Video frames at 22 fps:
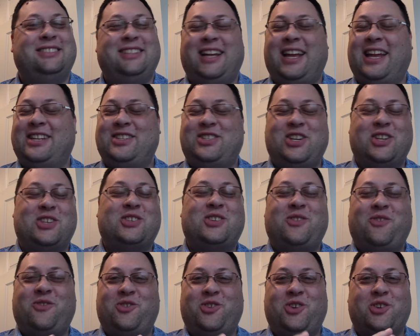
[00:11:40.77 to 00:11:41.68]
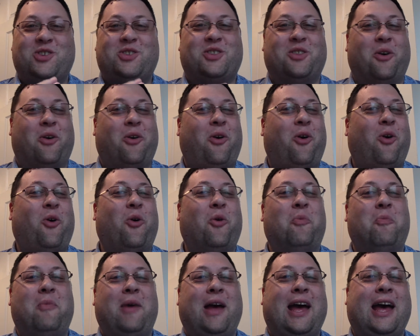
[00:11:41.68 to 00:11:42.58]
it just the whole
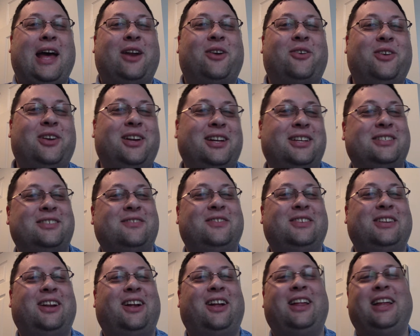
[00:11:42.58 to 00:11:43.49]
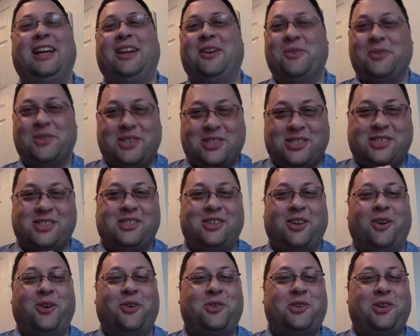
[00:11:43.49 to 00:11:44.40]
mannerism and all. It was
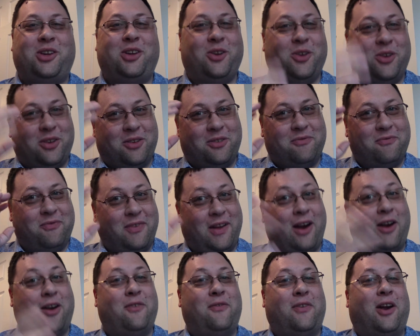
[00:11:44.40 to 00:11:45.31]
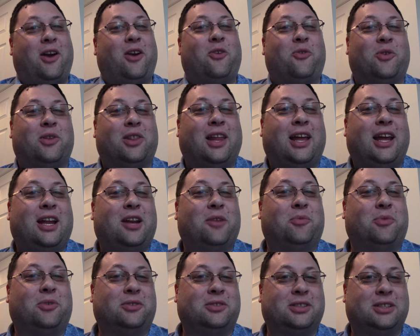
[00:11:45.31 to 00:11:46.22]
so cute and very, very
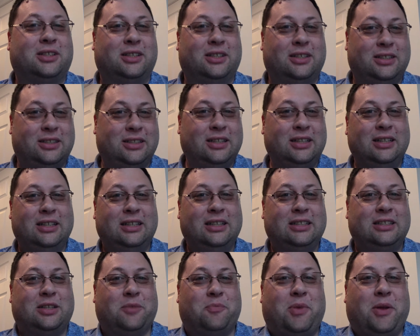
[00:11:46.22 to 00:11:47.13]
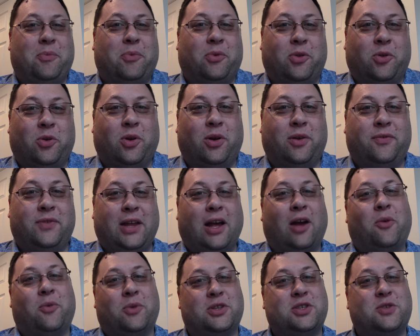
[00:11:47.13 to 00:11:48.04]
relatable to people who have
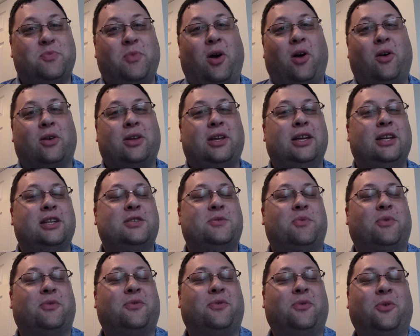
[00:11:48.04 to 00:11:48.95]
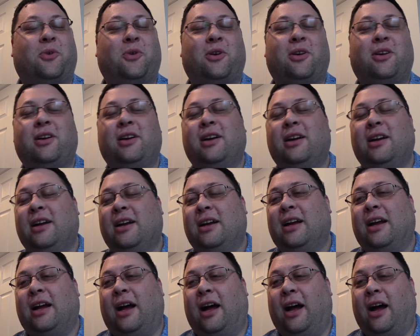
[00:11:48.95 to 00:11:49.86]
dealt with small kids before.
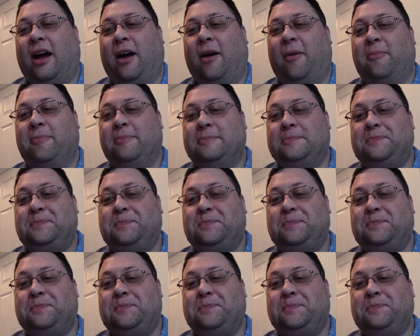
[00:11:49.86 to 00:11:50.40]
5